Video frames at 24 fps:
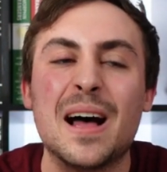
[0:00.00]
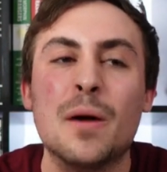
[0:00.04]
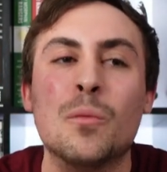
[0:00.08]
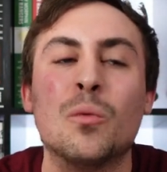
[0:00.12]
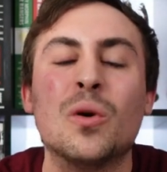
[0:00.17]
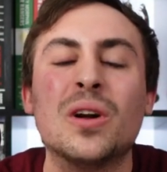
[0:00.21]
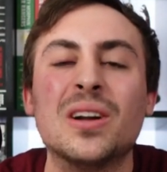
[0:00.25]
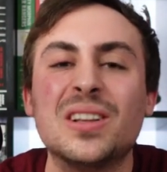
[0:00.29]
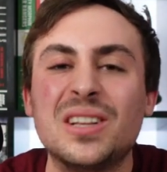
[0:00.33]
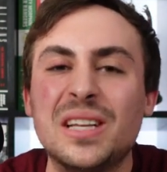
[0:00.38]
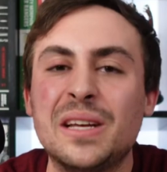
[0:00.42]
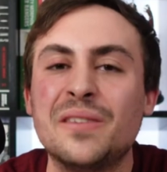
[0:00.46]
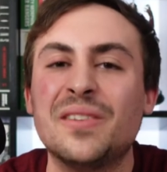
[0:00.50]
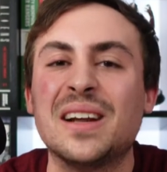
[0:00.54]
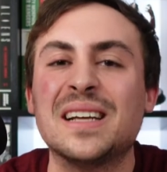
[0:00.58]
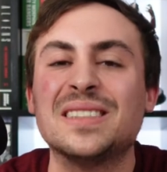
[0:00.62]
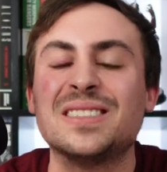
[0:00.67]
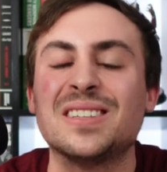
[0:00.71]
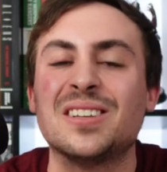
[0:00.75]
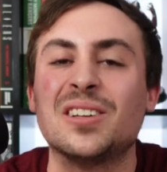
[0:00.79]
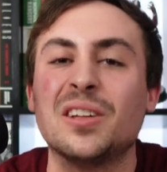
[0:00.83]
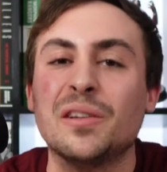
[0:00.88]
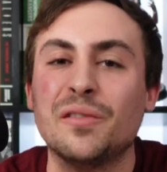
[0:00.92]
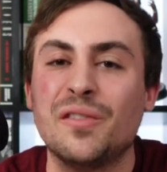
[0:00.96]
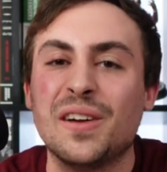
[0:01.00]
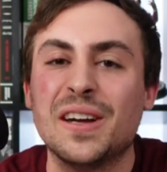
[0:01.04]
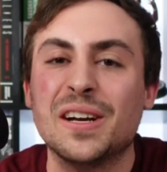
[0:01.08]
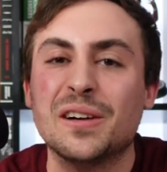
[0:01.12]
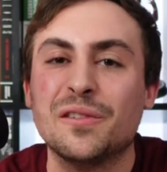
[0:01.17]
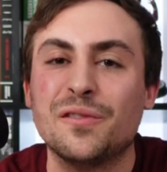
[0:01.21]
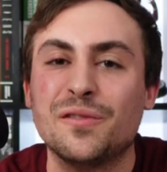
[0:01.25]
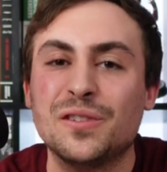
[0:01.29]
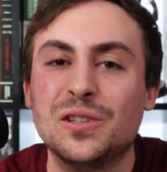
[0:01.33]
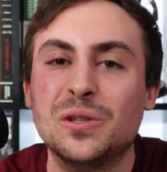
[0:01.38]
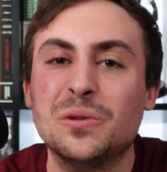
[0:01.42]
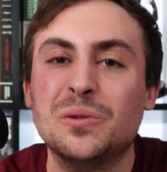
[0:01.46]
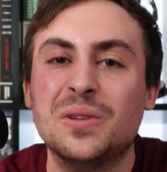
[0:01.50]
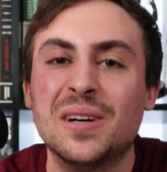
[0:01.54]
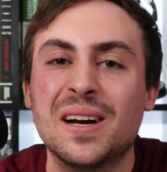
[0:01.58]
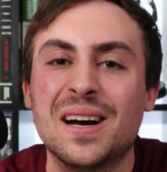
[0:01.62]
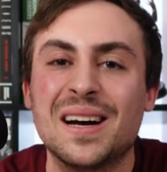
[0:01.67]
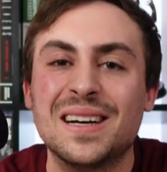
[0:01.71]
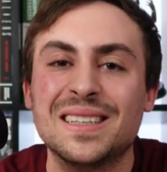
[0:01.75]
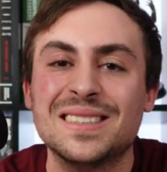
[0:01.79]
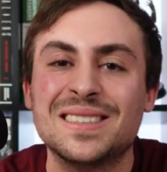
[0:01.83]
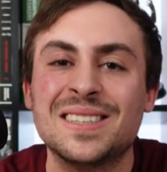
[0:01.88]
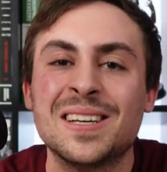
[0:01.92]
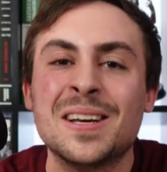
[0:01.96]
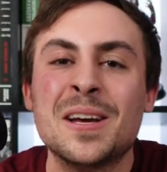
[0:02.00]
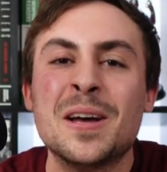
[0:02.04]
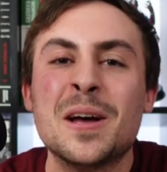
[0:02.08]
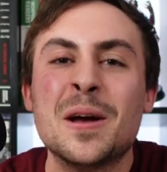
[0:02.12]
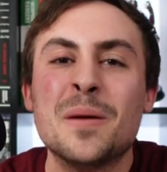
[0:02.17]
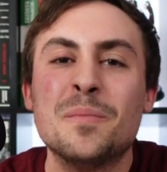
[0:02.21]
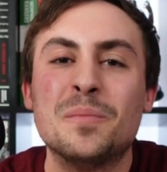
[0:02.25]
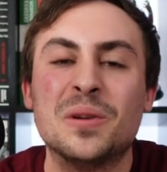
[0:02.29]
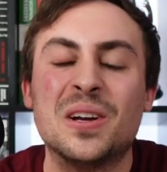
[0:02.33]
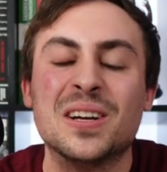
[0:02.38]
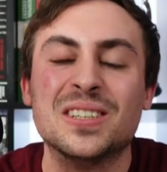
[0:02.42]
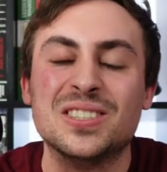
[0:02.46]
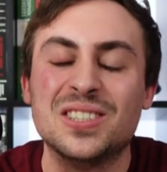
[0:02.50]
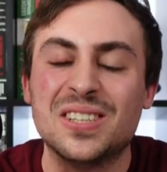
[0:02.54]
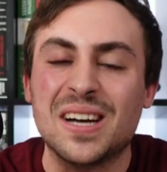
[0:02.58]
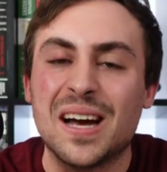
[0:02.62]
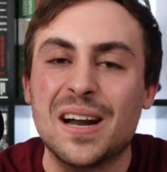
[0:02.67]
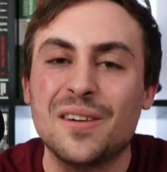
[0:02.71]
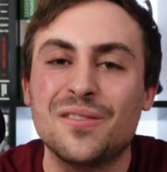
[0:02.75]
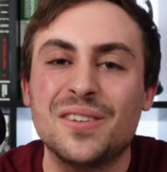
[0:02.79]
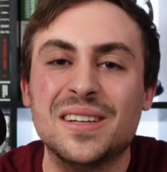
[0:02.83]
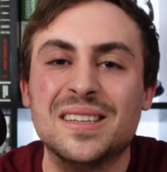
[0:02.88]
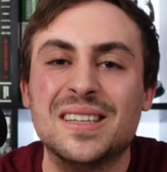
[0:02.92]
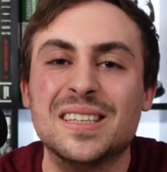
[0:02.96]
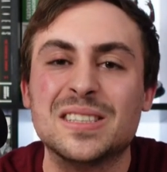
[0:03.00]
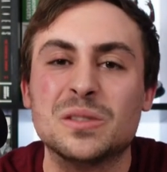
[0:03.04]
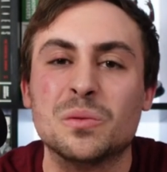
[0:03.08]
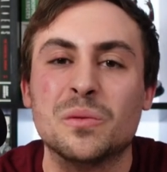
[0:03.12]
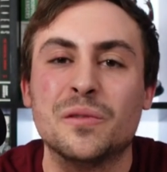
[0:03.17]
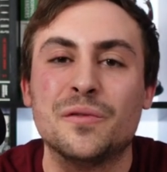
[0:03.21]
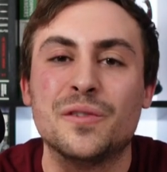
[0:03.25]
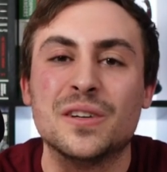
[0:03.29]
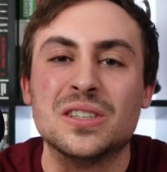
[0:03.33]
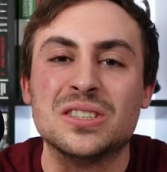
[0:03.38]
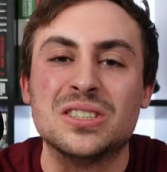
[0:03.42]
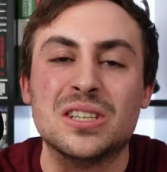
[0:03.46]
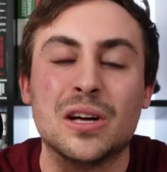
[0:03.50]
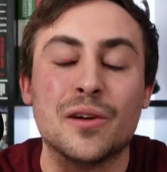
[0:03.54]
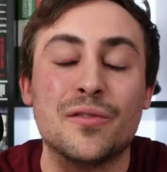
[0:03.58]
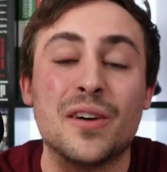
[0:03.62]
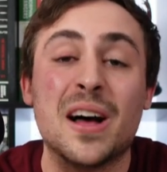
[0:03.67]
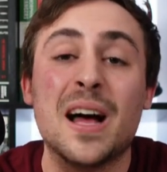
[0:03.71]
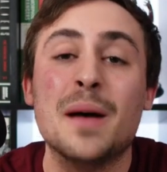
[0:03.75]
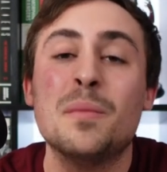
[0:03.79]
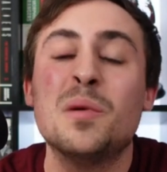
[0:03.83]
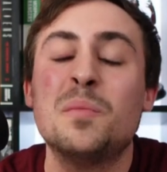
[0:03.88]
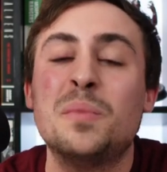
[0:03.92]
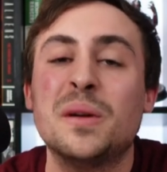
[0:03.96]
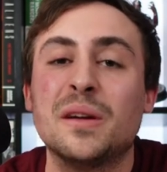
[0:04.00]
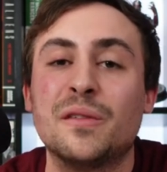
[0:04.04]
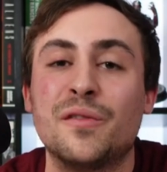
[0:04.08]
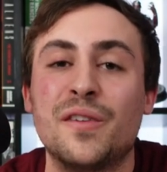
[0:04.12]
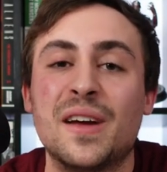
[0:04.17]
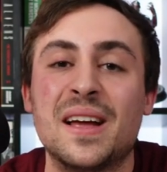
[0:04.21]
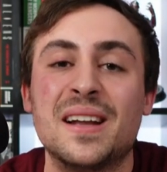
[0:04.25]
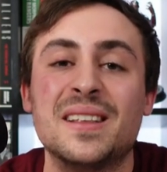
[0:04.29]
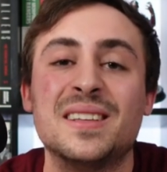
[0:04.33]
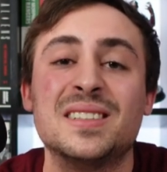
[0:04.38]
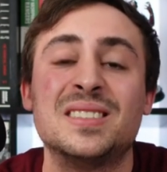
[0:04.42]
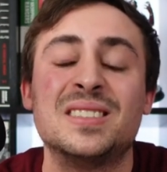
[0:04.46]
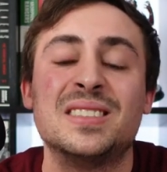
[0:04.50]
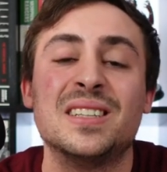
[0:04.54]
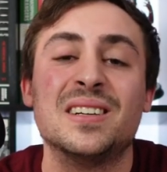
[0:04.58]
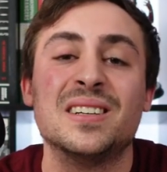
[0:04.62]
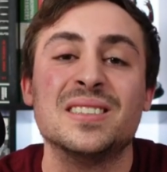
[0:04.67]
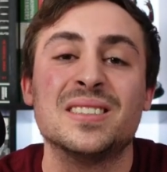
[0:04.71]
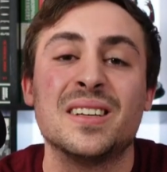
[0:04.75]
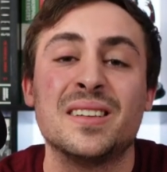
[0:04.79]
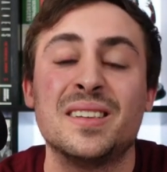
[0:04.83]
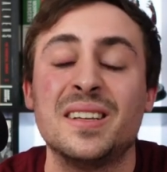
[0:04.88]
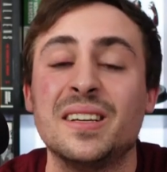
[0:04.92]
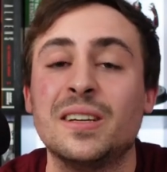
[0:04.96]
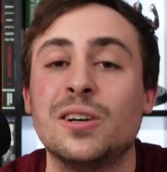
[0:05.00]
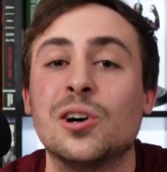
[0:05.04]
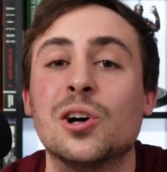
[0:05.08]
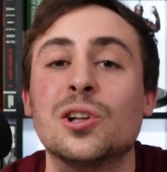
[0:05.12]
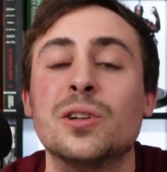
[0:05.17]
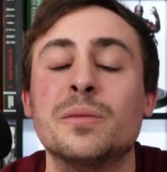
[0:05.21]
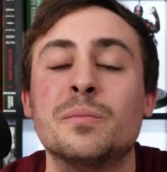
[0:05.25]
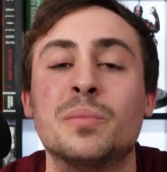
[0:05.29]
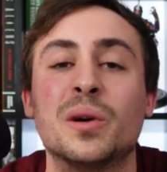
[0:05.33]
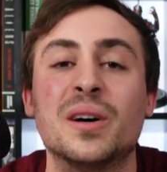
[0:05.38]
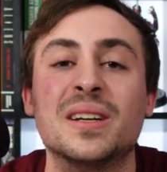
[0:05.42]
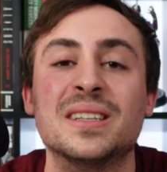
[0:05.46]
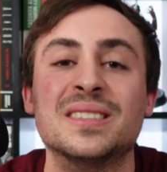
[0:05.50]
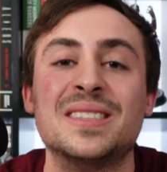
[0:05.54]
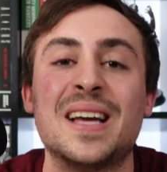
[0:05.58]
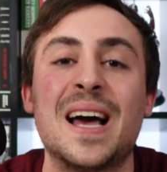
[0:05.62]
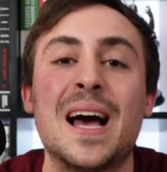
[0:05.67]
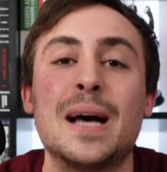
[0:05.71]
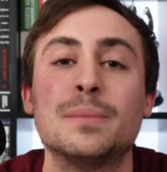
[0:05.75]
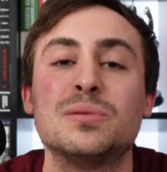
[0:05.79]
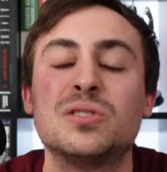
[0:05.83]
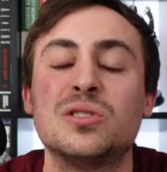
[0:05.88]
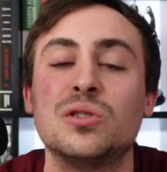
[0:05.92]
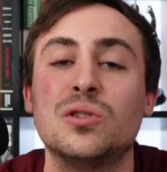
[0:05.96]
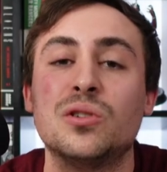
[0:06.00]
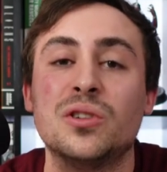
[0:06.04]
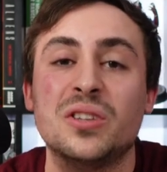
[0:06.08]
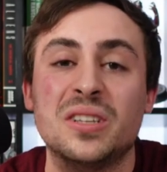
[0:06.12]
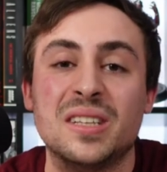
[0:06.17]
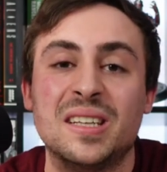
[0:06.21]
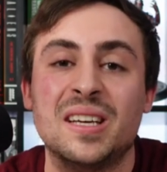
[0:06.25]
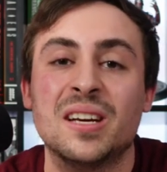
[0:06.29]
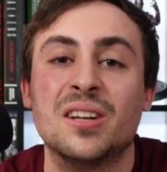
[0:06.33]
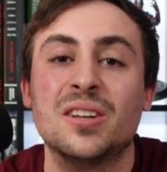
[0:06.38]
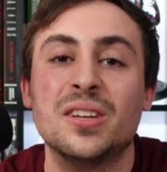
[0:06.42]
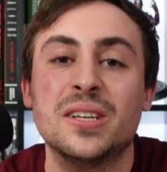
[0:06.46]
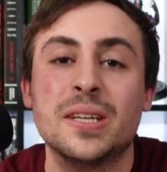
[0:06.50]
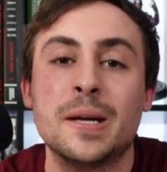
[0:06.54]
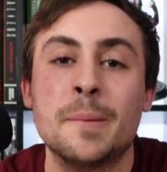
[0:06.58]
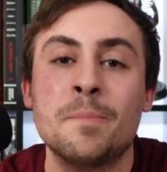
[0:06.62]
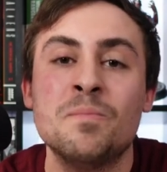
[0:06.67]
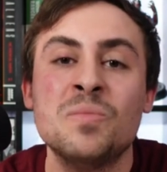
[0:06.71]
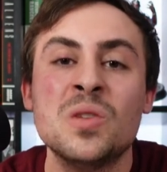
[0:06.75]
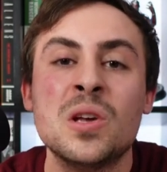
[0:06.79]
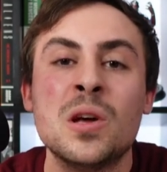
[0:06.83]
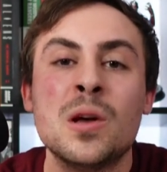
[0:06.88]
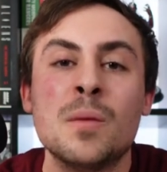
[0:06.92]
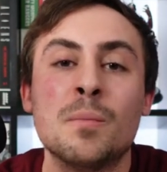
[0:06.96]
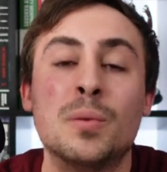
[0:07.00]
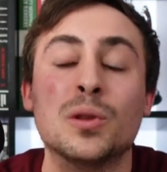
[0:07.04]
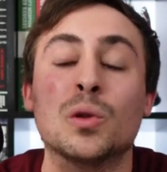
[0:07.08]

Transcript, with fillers: I want to leave it as a cliffhanger for you guys because you got to read this one for yourself. I'm a big fan of this series. I think Cullen Bunn is absolutely killing it.